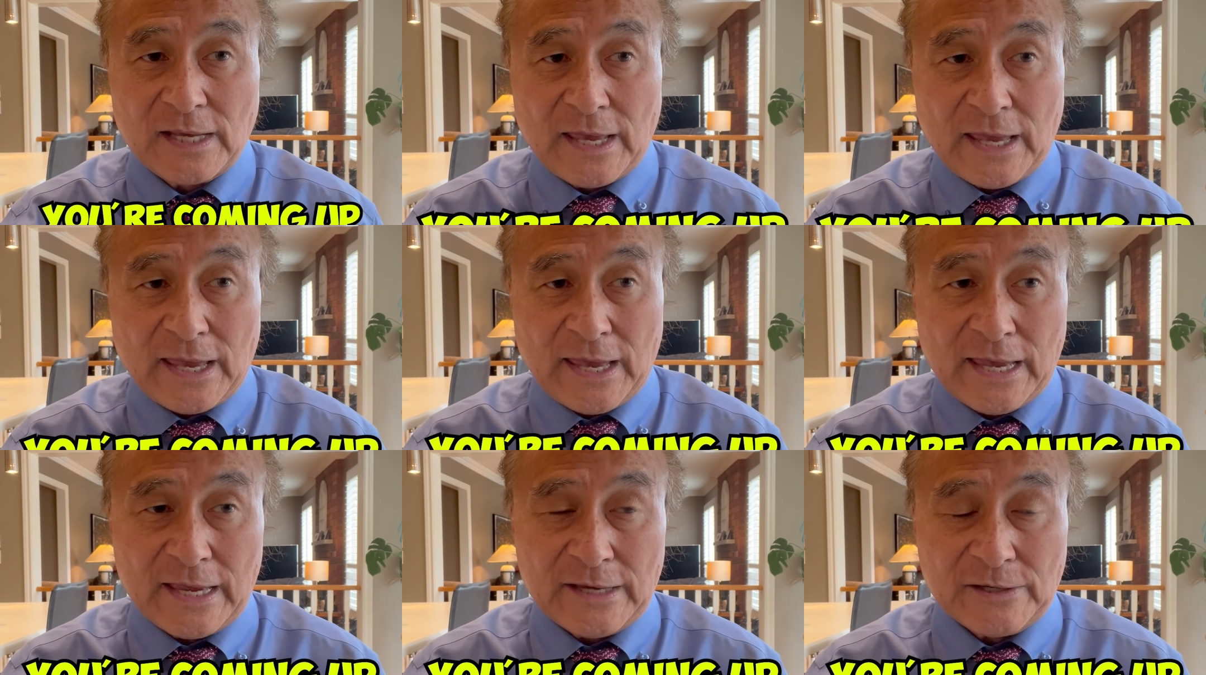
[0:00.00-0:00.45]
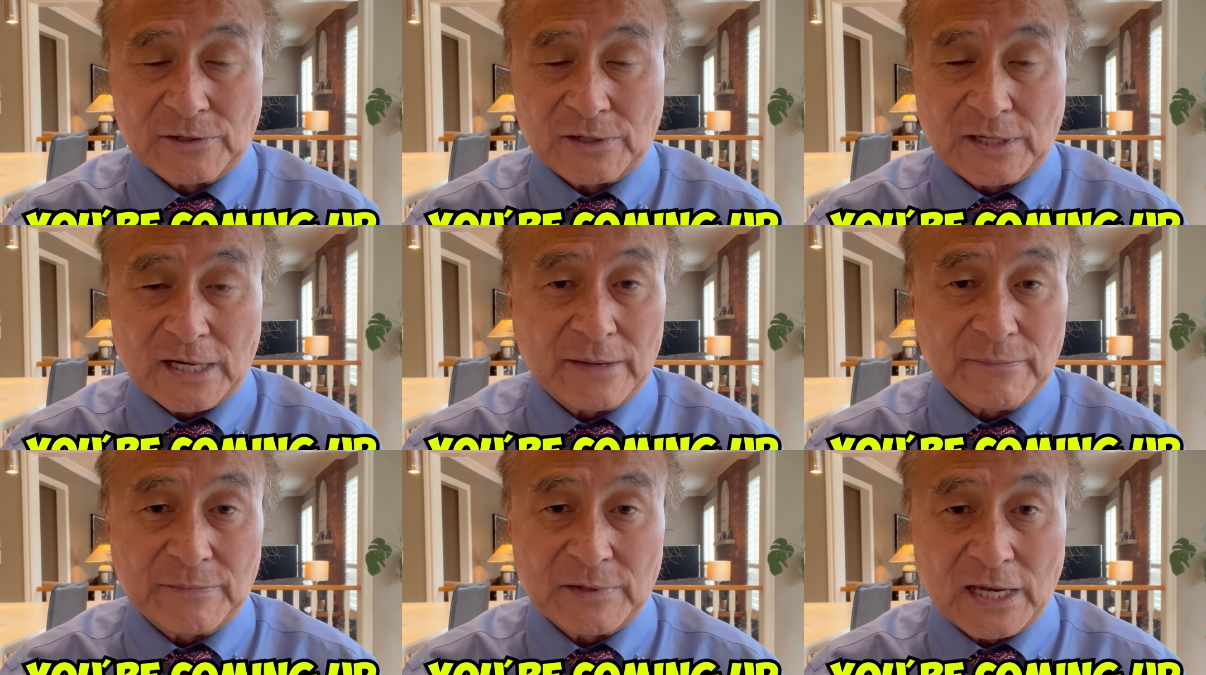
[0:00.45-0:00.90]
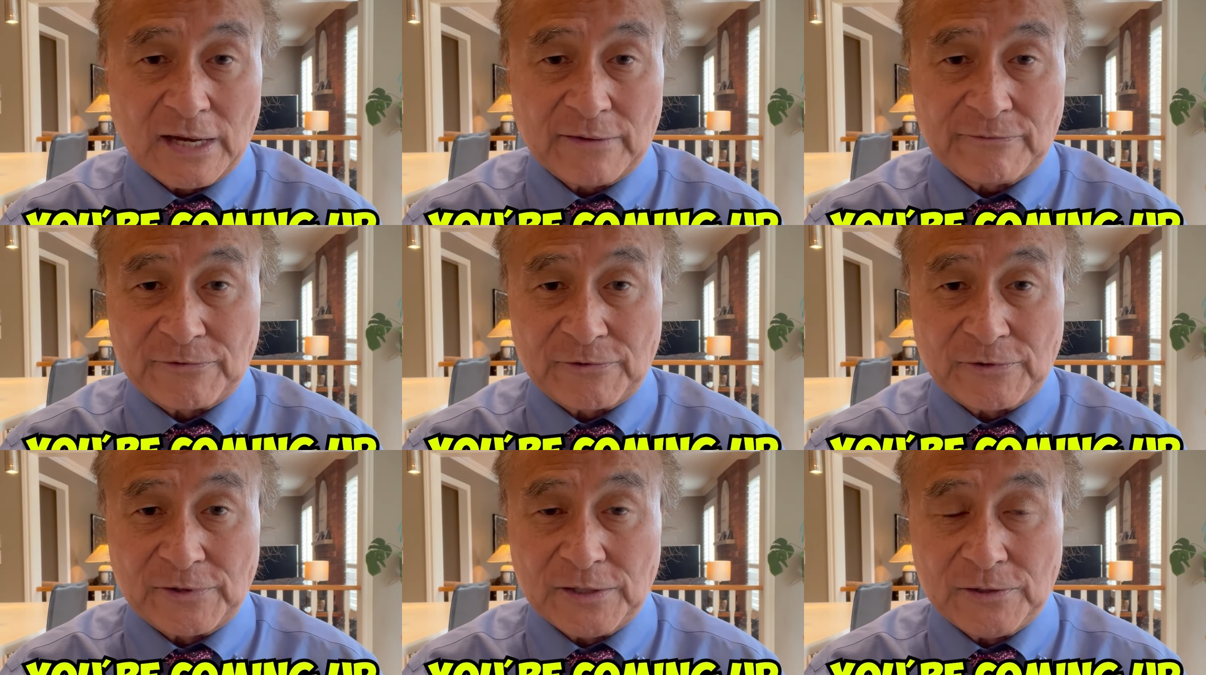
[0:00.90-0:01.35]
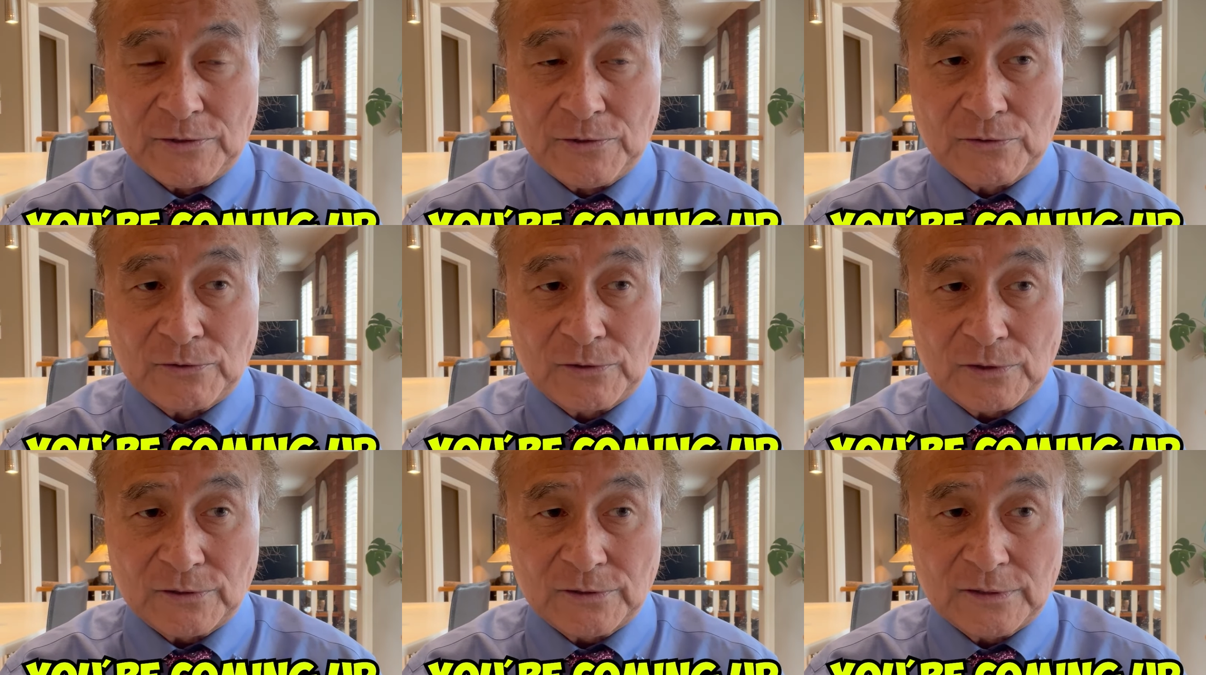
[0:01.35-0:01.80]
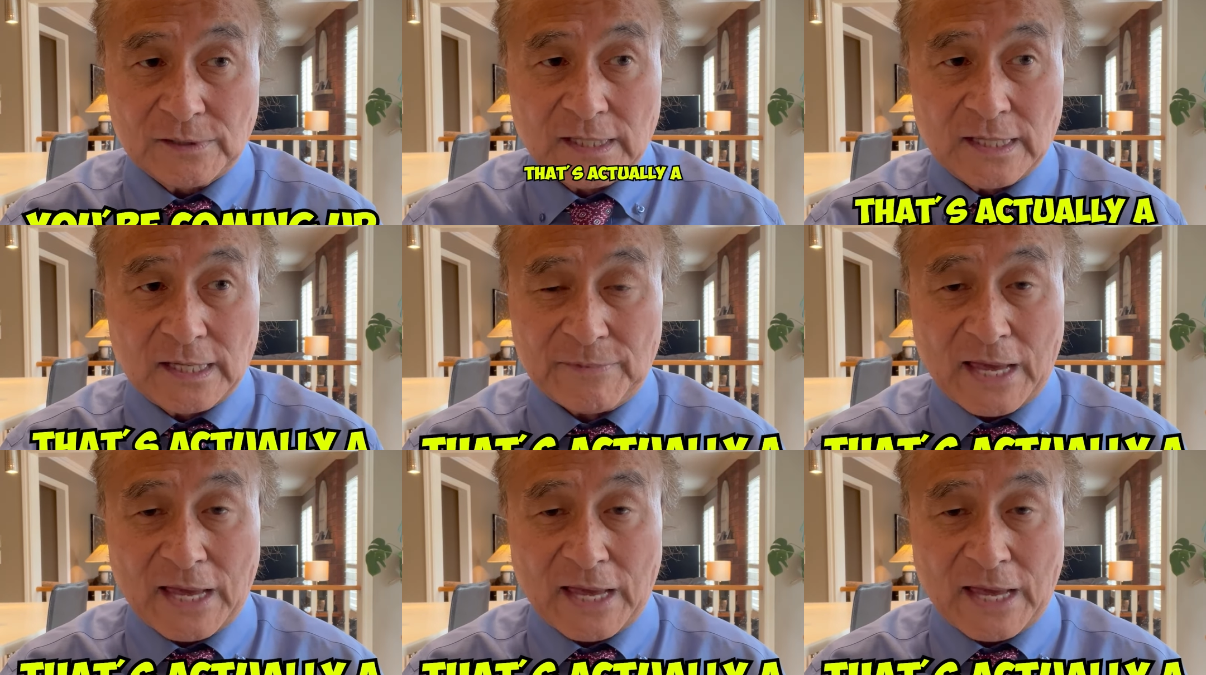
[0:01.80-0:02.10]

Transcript: and you're coming up for renewal,